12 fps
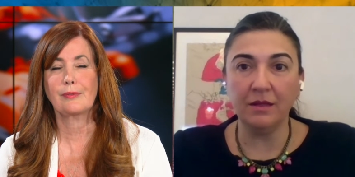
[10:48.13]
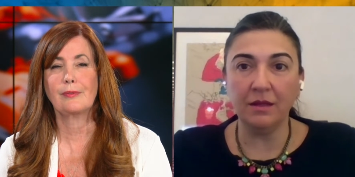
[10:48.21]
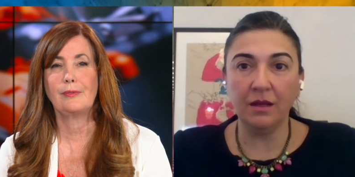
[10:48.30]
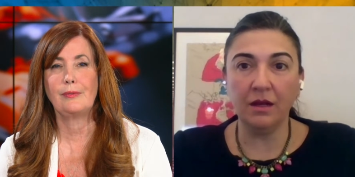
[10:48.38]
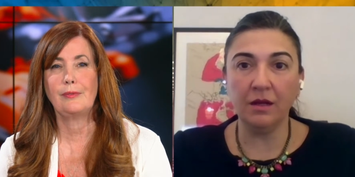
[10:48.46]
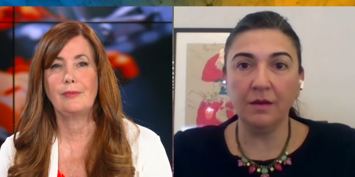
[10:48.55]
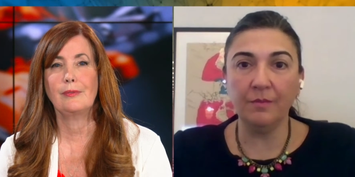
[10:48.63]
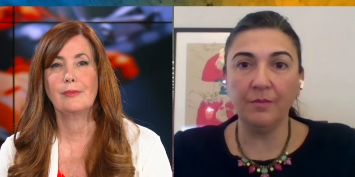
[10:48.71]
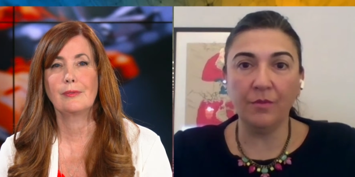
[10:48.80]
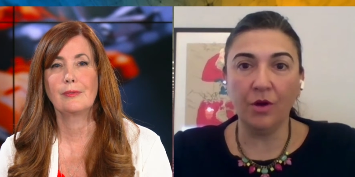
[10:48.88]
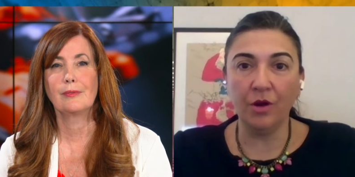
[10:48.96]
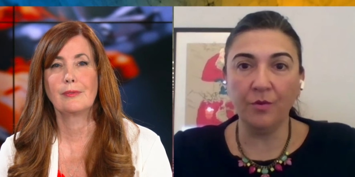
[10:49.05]
Speaker 1: Um,
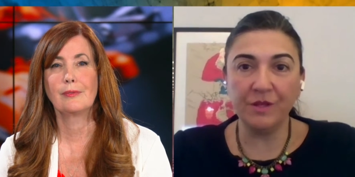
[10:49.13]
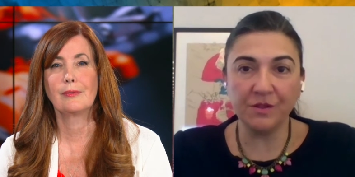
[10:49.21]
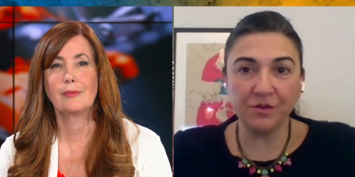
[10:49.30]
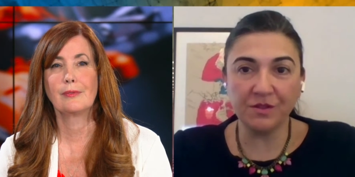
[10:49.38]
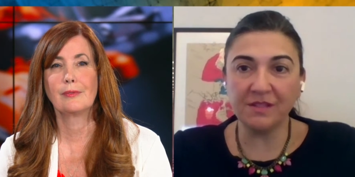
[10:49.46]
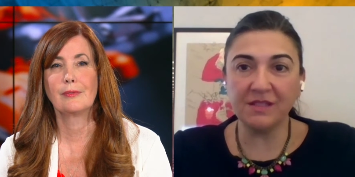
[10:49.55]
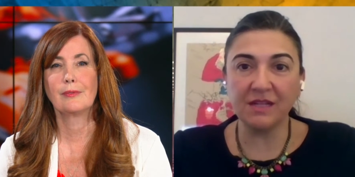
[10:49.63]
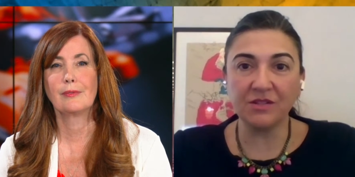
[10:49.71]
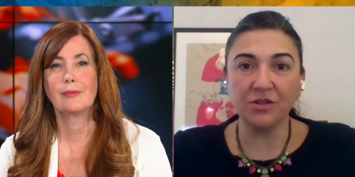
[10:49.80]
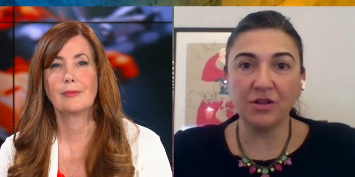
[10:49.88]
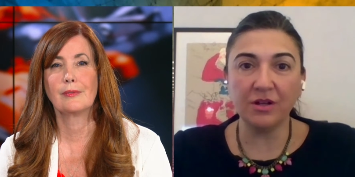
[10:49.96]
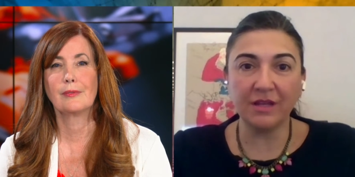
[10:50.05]
our resources sector
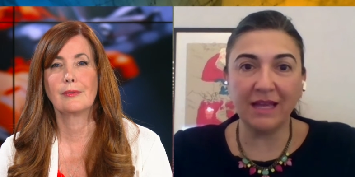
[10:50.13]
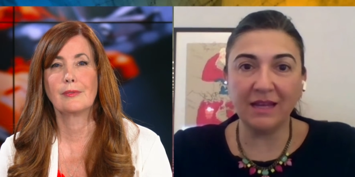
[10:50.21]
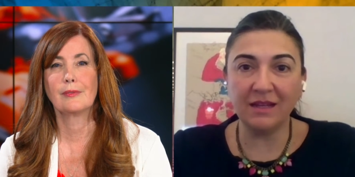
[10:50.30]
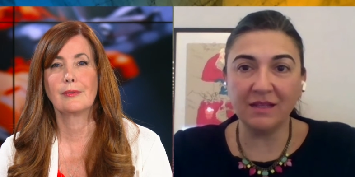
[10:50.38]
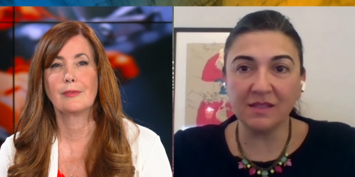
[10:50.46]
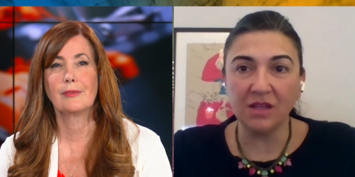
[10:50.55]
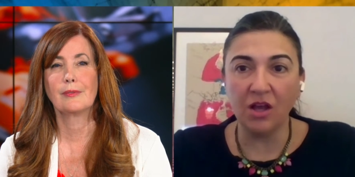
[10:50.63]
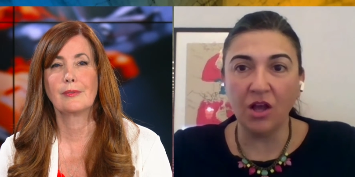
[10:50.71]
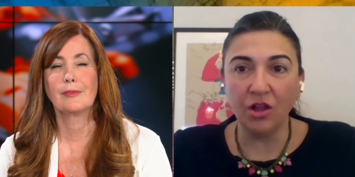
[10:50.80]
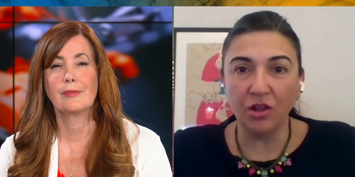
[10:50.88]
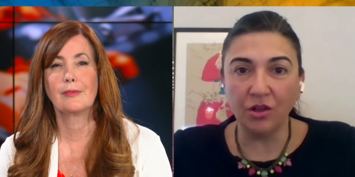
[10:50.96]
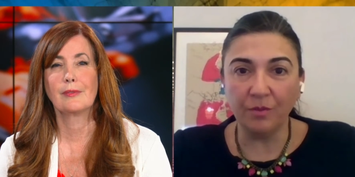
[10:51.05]
are Canada's
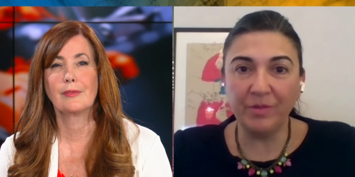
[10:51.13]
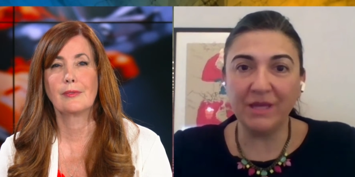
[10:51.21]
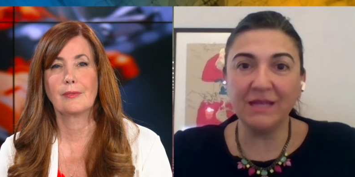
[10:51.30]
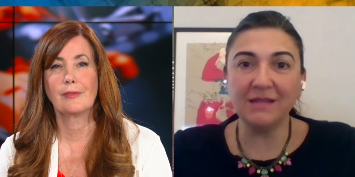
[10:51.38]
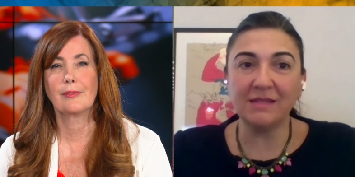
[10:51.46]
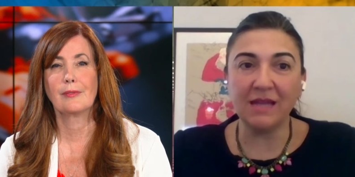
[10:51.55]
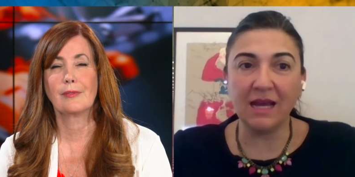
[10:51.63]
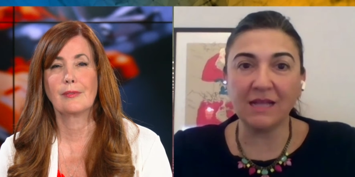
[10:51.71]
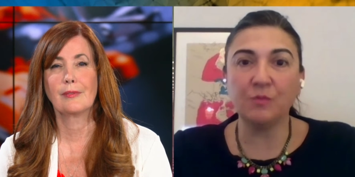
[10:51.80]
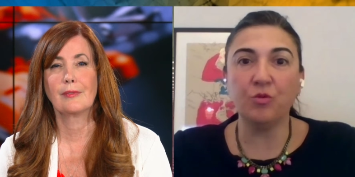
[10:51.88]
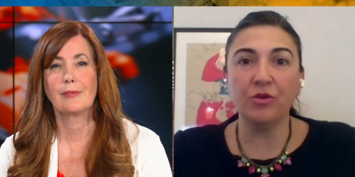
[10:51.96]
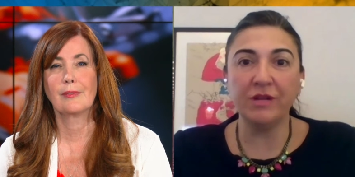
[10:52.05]
biggest
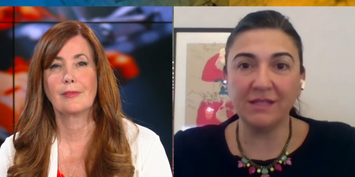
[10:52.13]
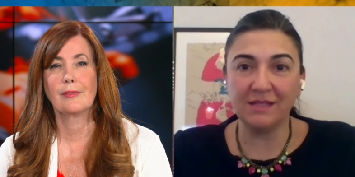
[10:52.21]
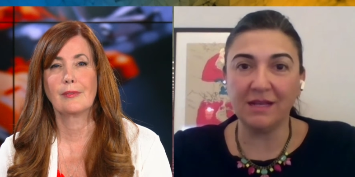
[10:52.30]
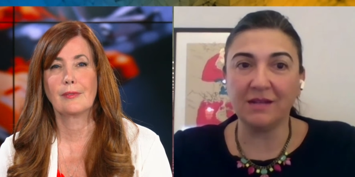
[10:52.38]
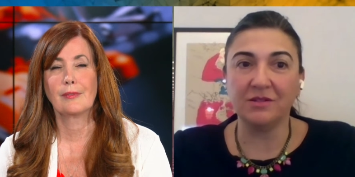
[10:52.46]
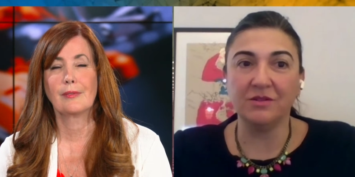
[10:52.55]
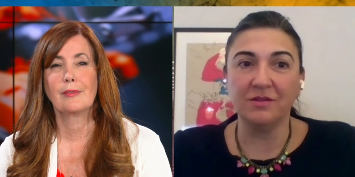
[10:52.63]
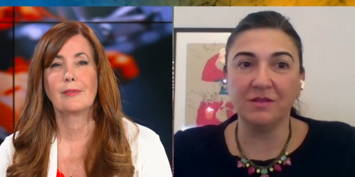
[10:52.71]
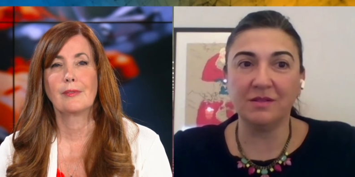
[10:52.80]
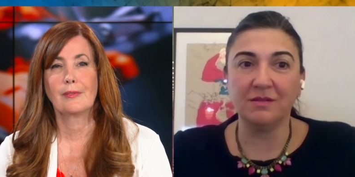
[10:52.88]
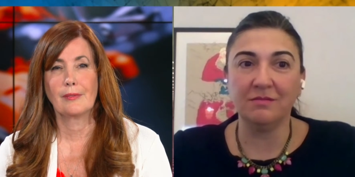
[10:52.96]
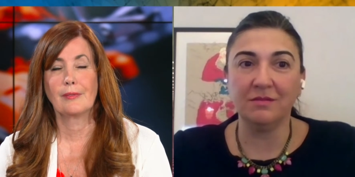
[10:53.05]
exporting
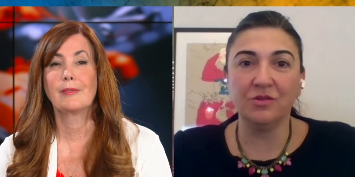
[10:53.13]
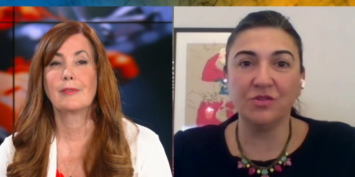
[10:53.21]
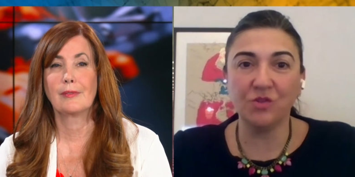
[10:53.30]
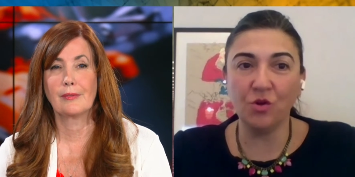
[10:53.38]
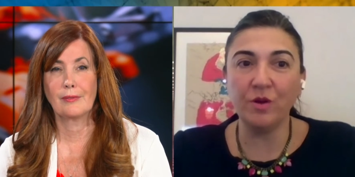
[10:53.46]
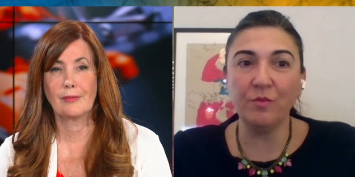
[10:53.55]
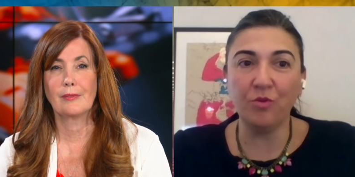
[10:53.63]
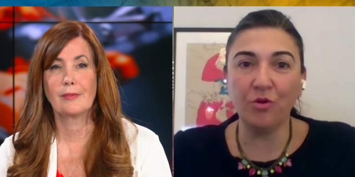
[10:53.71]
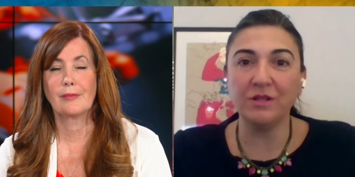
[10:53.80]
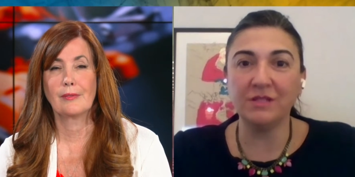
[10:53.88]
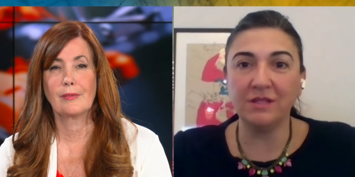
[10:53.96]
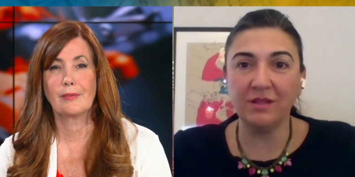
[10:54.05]
sectors. They're so
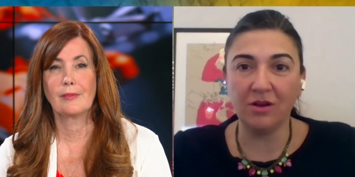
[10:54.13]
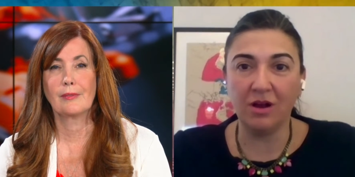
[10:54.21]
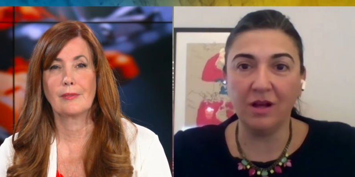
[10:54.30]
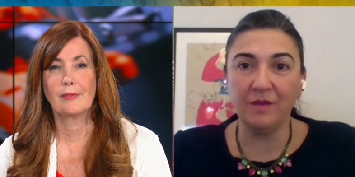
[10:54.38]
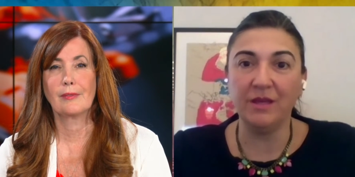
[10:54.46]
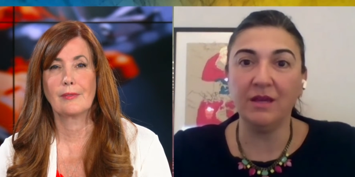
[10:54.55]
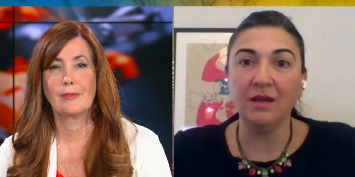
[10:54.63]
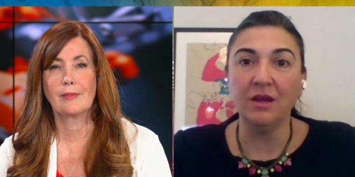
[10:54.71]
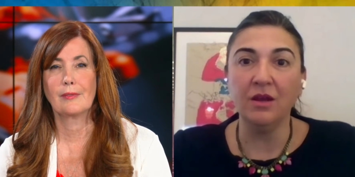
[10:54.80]
important to the economy.